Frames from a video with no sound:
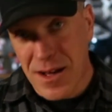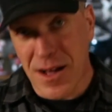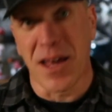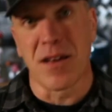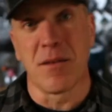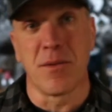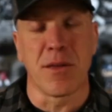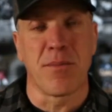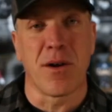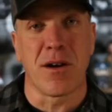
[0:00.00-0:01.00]

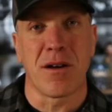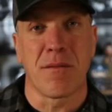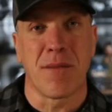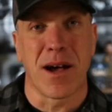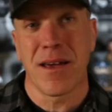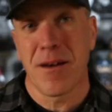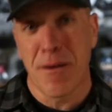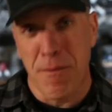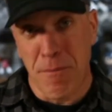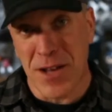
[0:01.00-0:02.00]
accountability partner, my
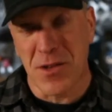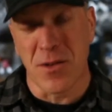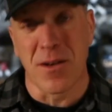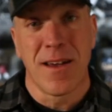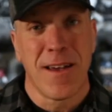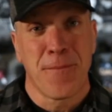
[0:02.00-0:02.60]
mentor,